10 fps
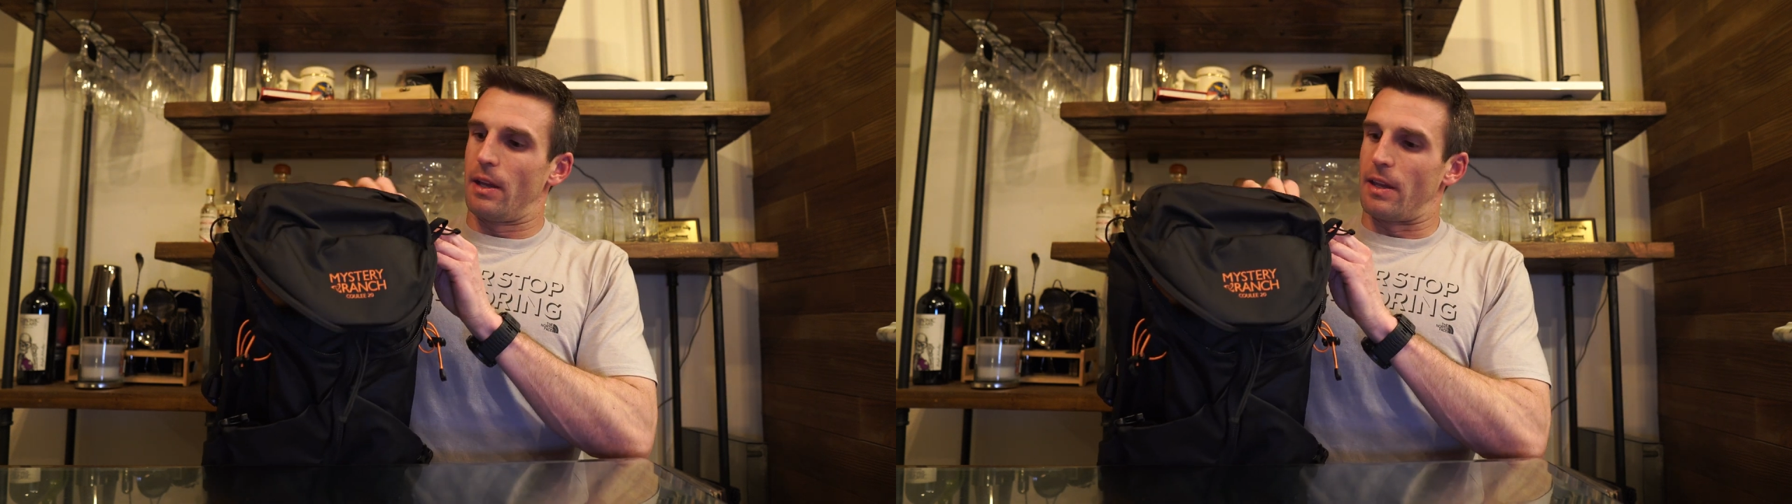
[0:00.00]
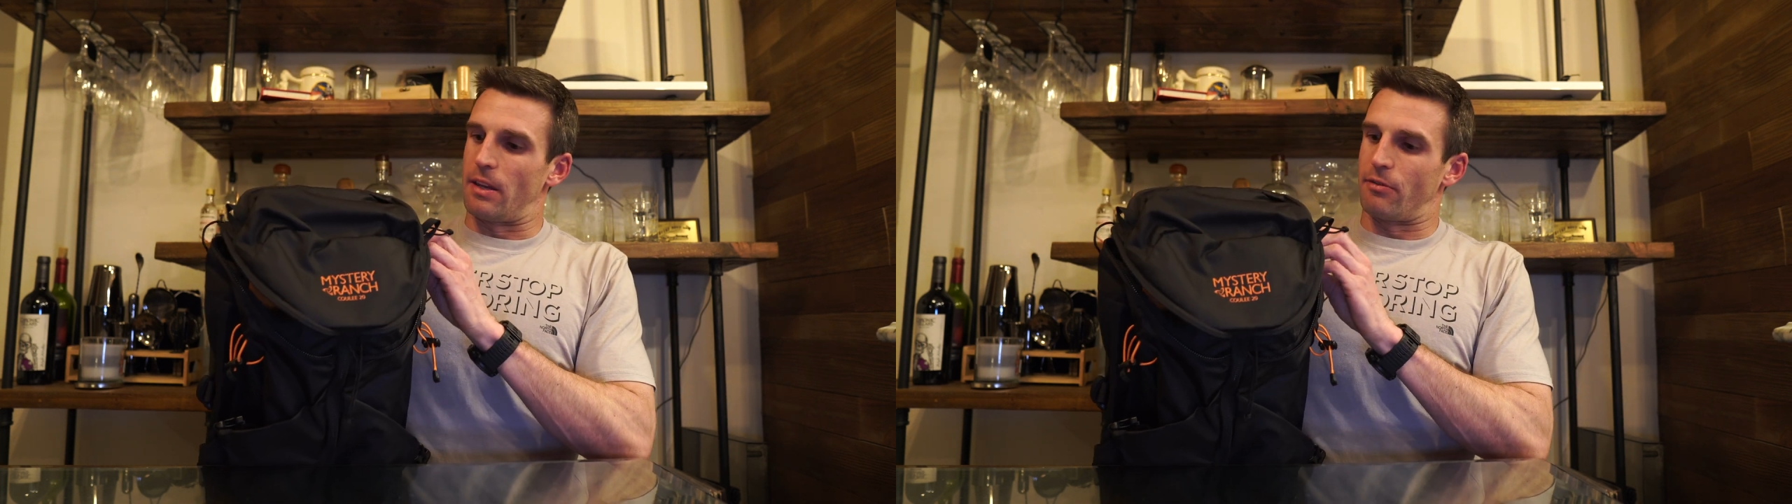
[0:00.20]

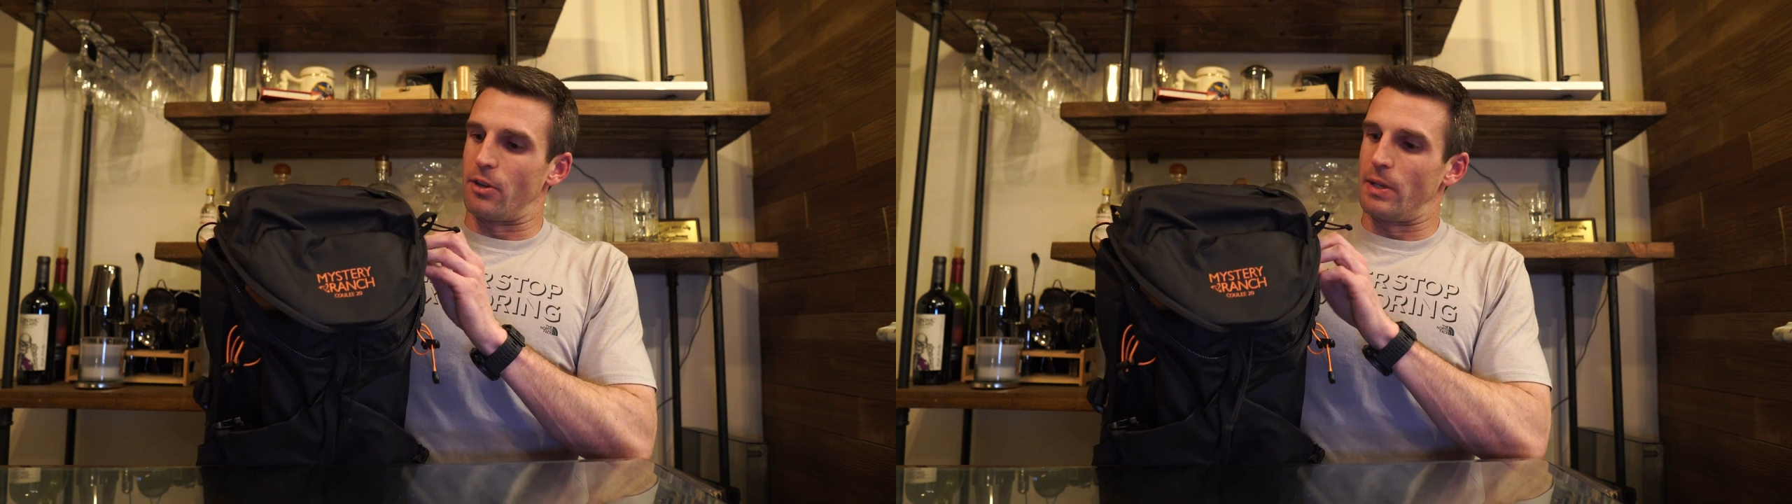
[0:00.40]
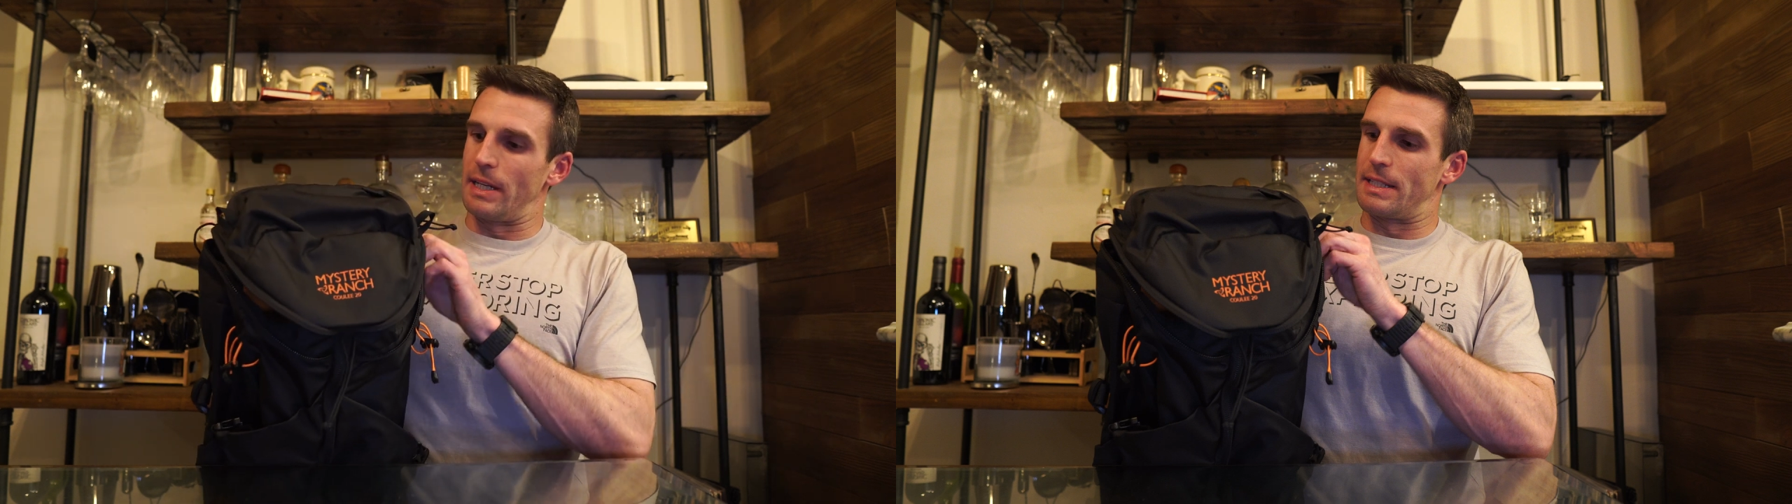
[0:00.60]
If
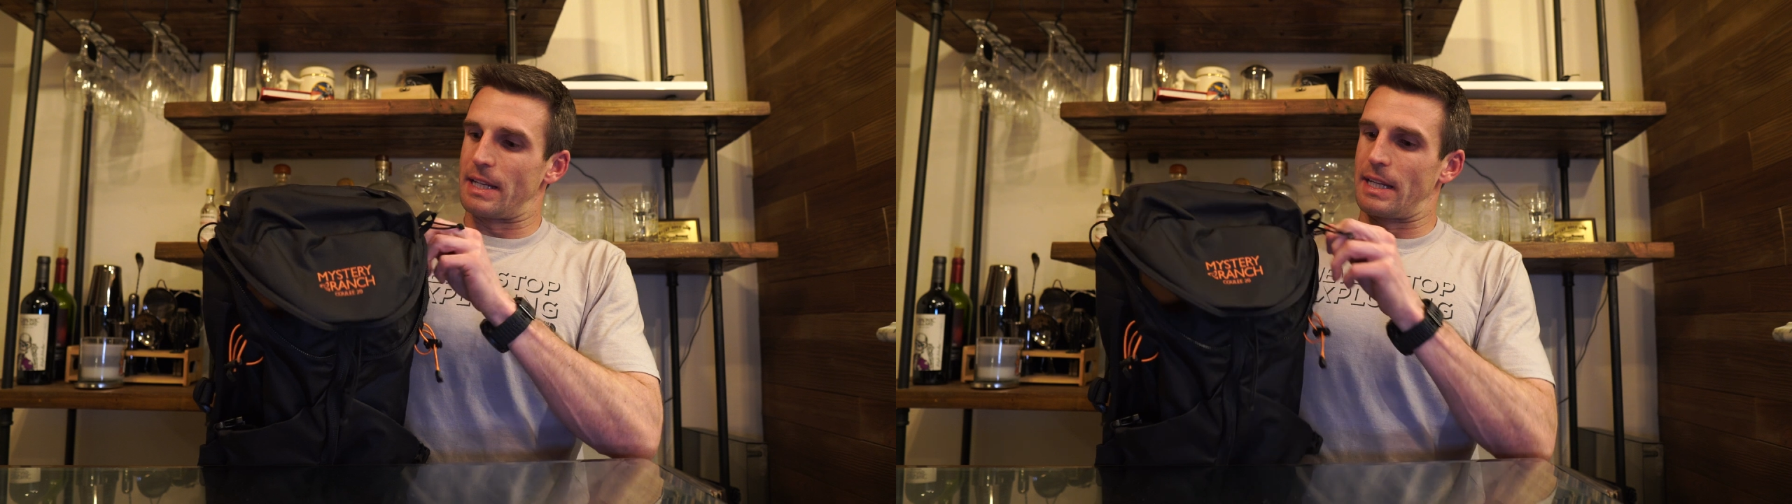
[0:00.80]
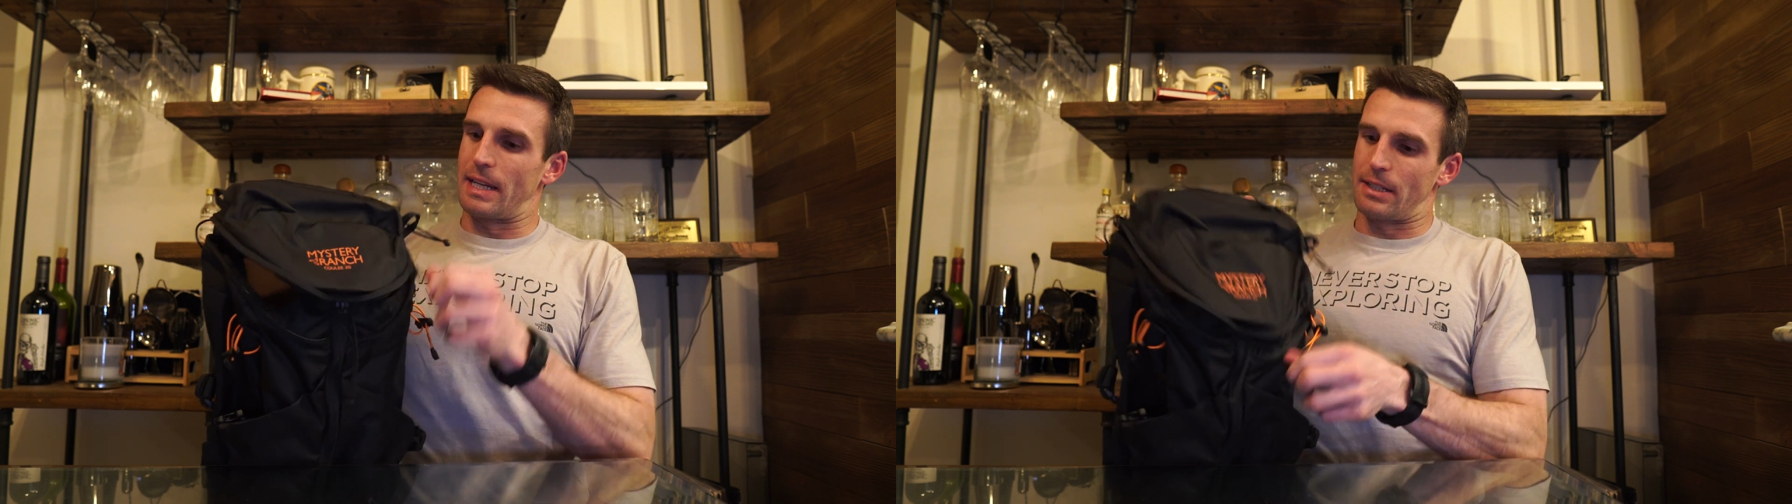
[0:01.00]
you needed to
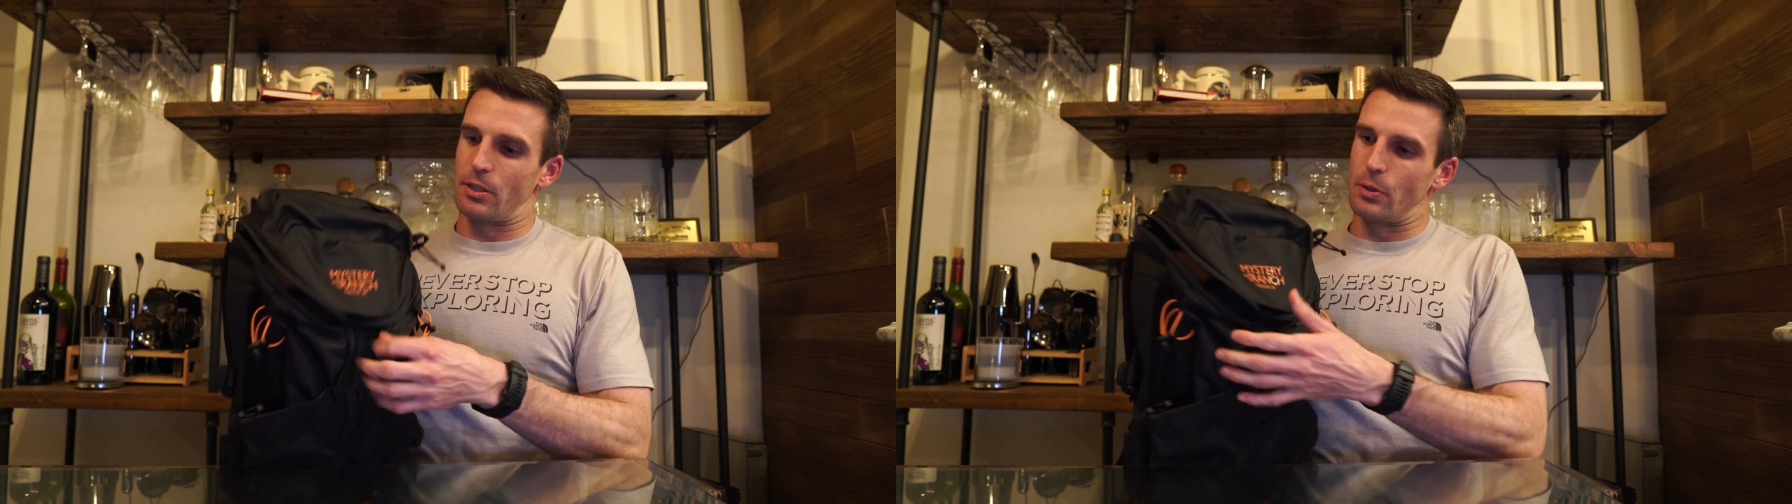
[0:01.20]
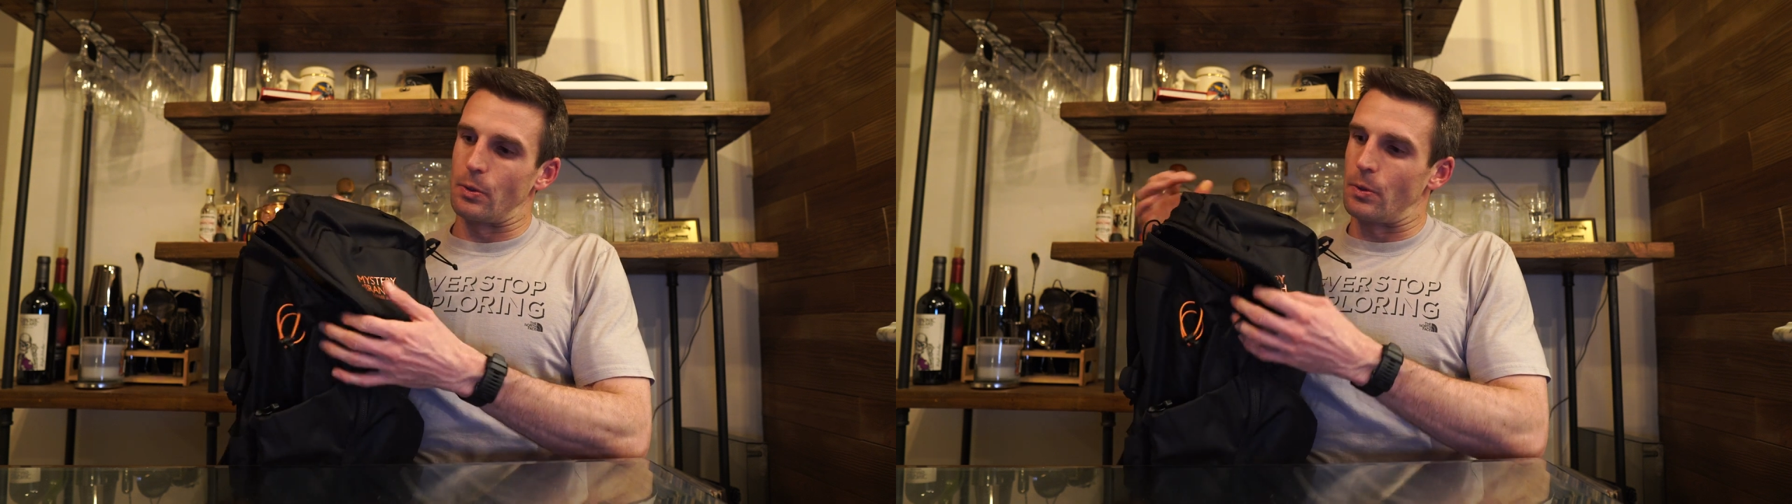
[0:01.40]
get
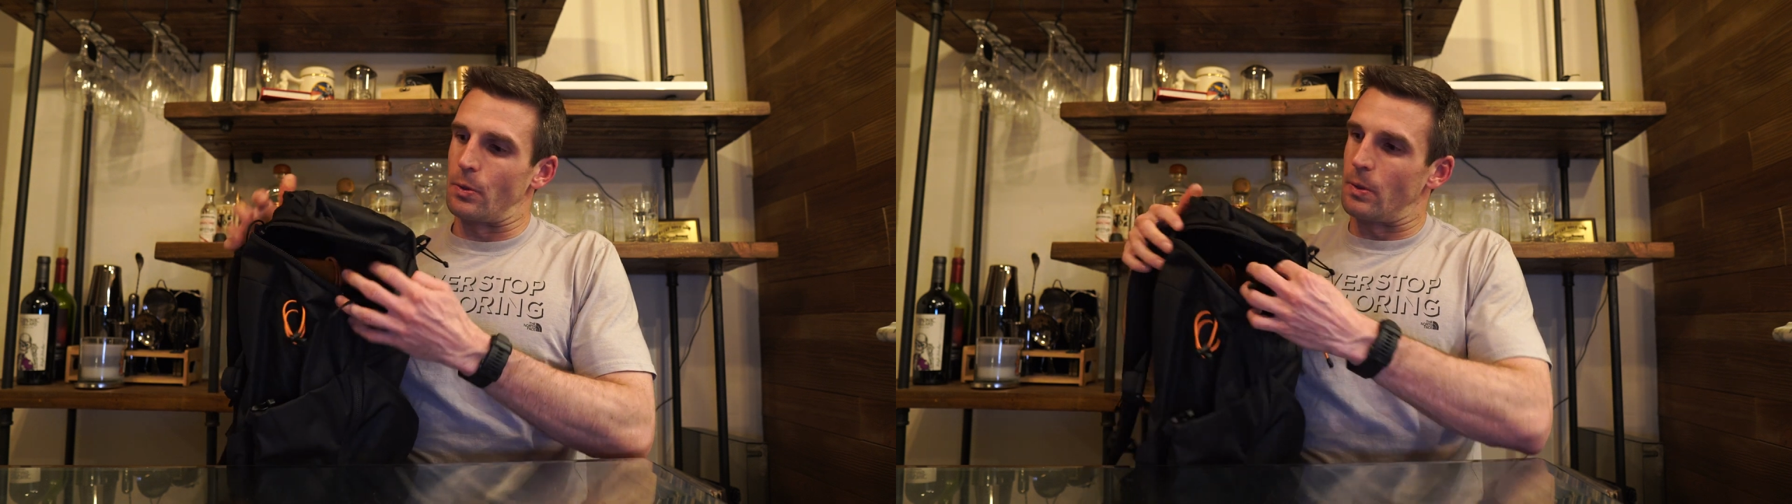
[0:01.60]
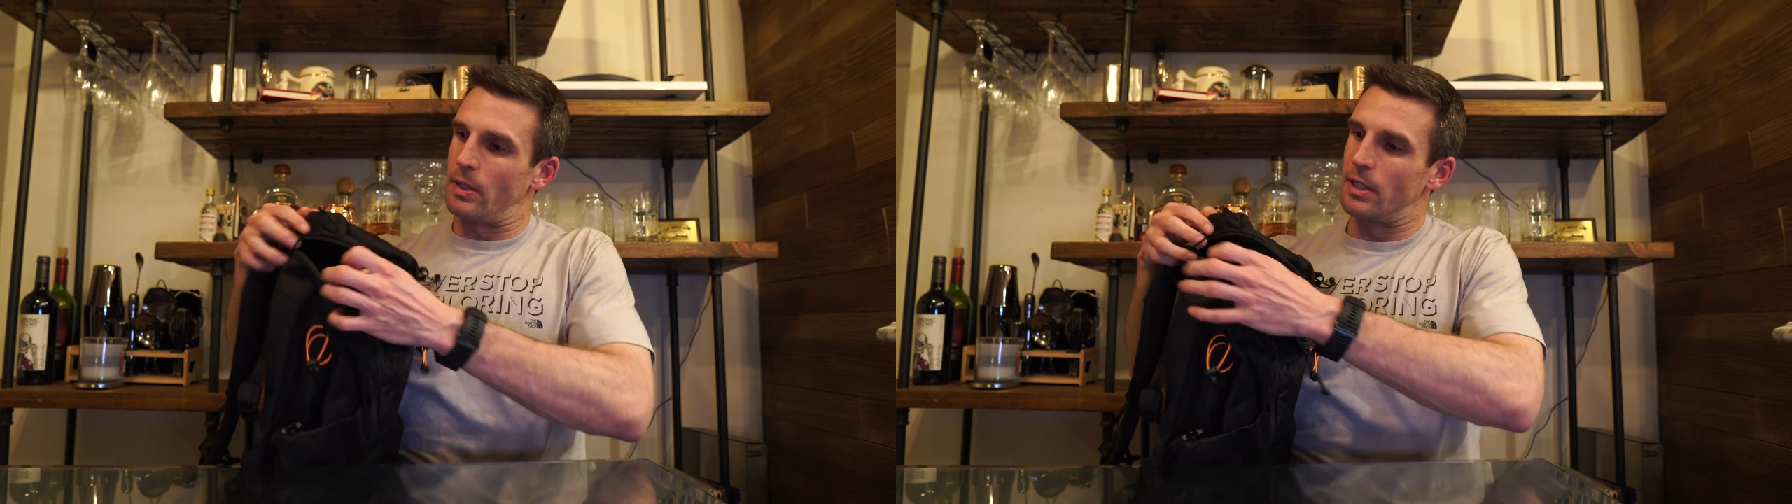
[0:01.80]

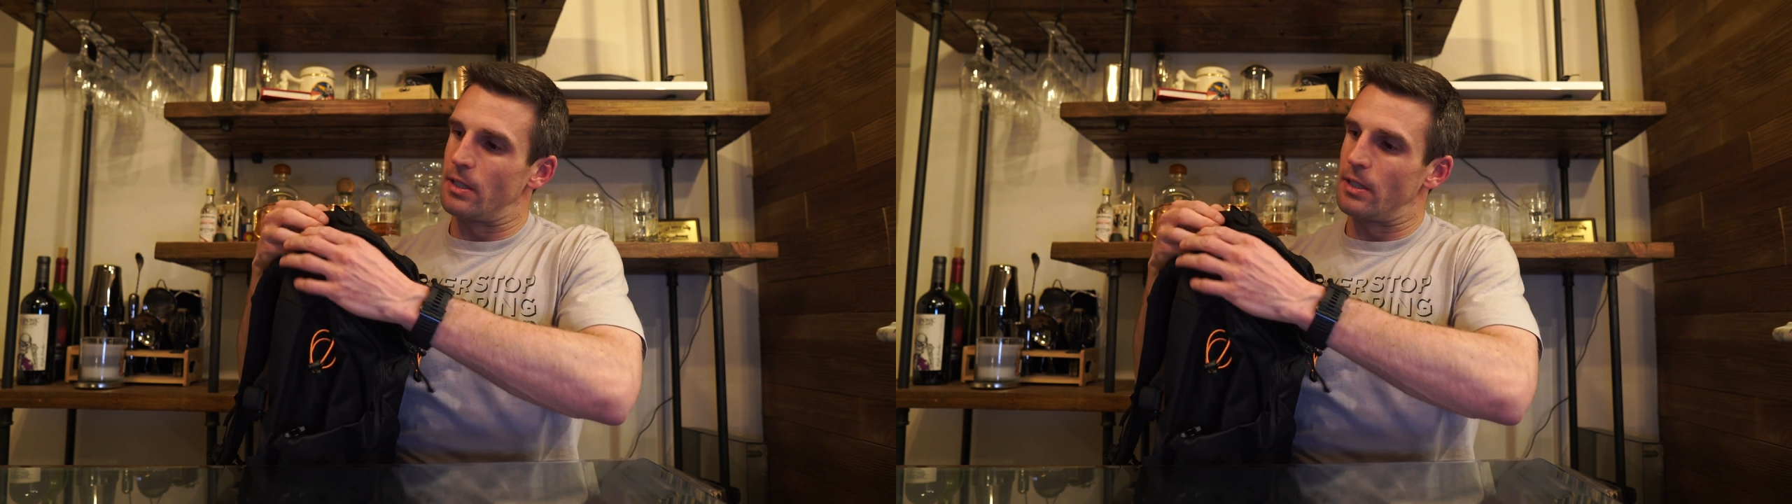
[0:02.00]
to